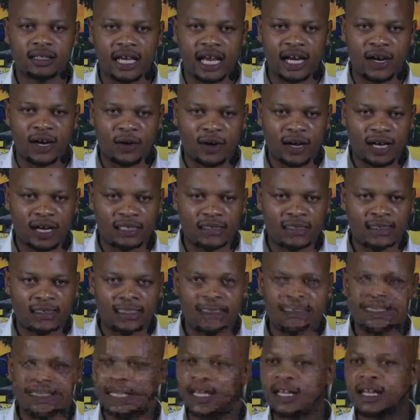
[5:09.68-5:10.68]
local
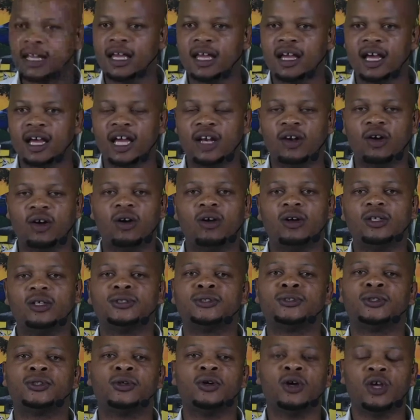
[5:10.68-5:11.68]
setting and
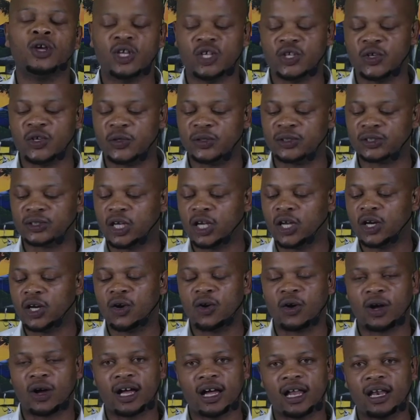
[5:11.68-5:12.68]
also use
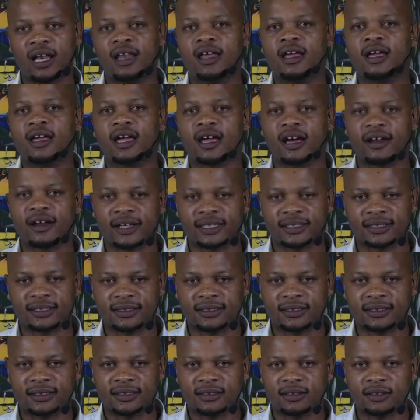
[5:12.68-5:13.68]
local
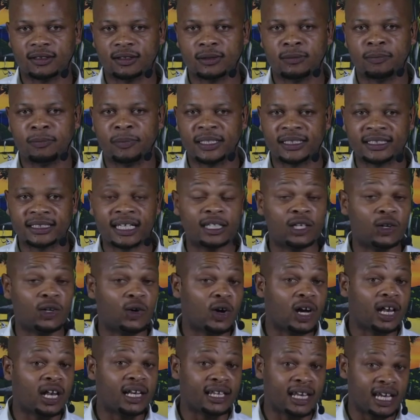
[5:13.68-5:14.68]
characters, basically
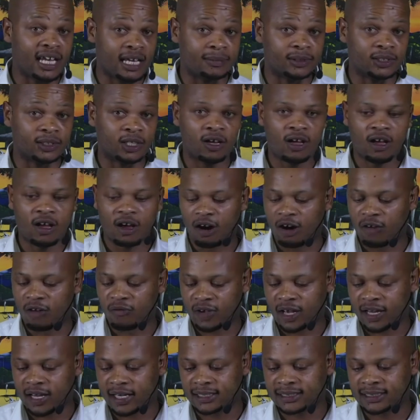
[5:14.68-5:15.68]
local names of
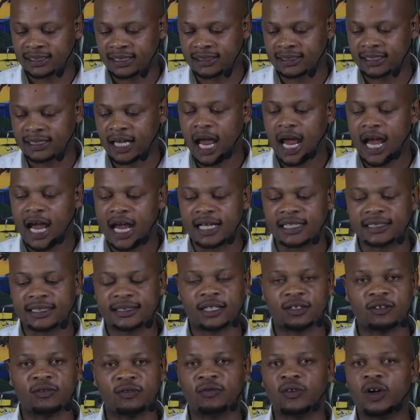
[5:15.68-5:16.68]
characters,
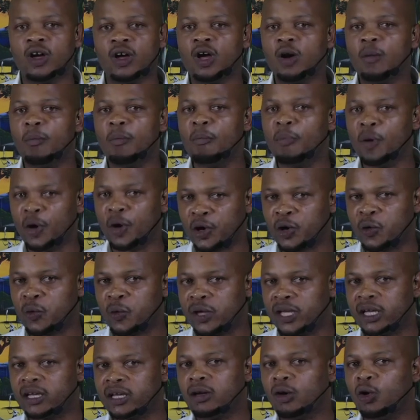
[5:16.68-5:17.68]
instead of
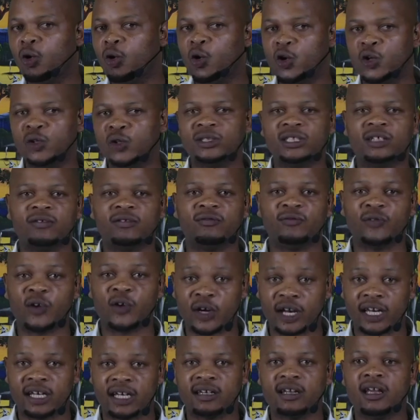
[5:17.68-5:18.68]
borrowing or using
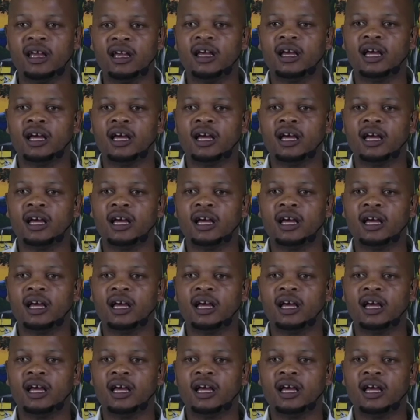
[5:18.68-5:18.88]
foreign